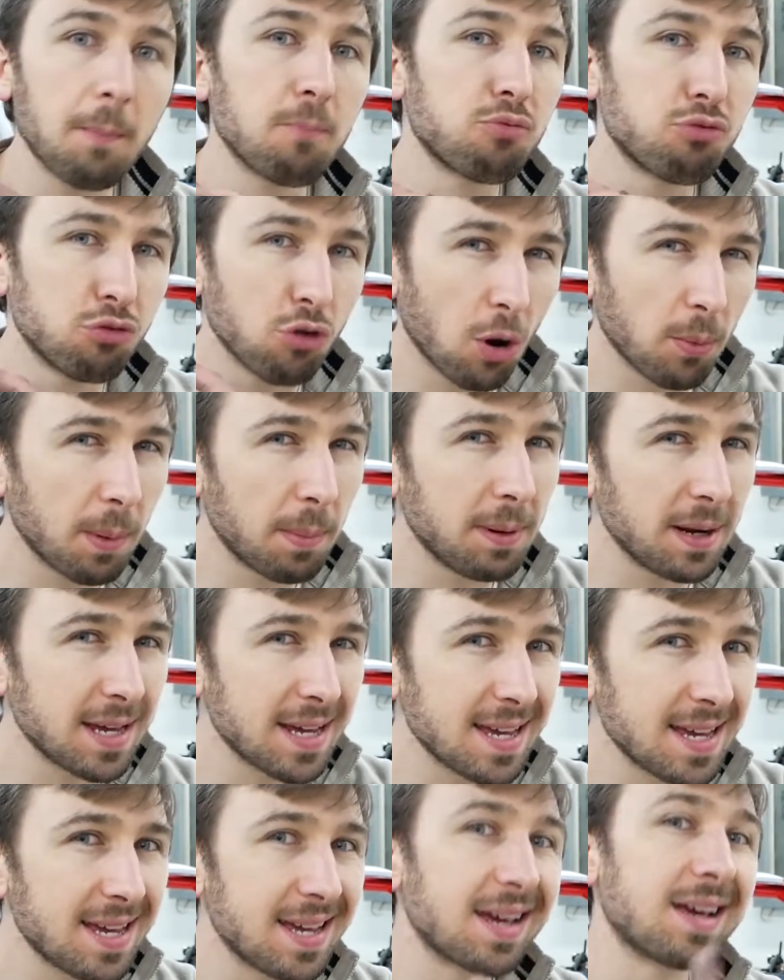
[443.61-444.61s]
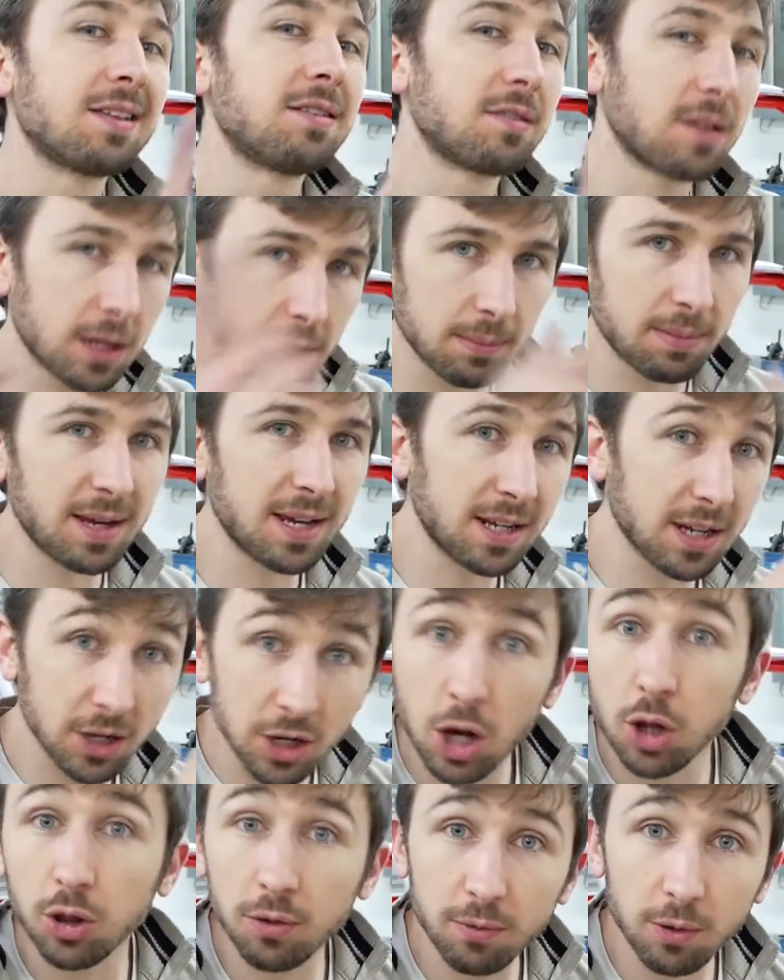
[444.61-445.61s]
Probably it's going to be in
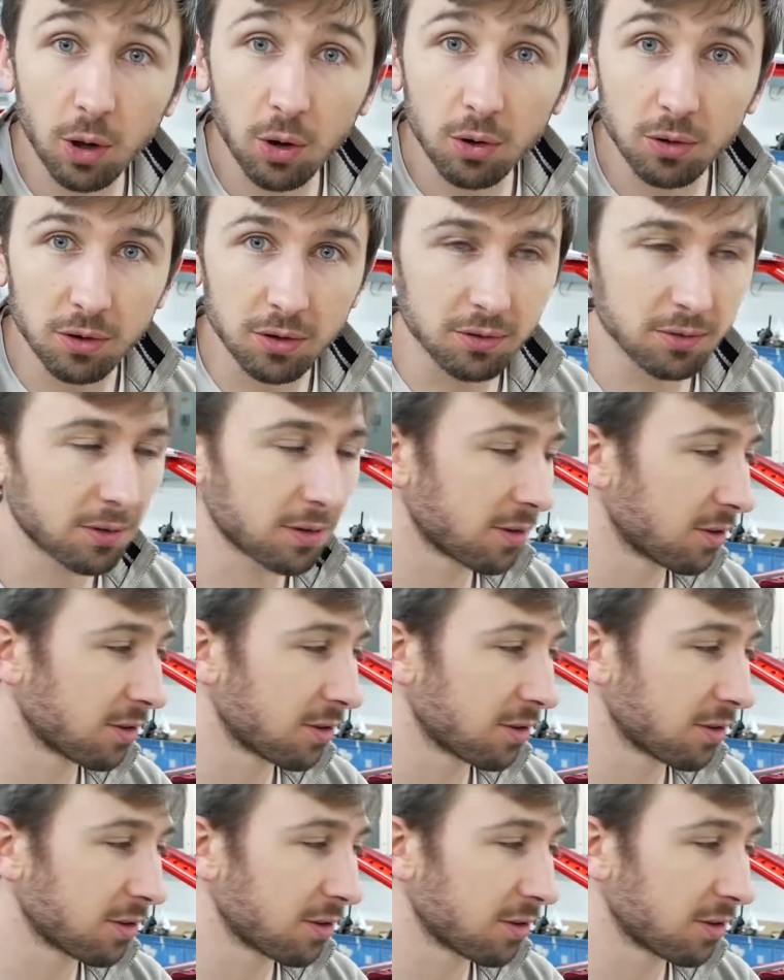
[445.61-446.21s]
another vlog,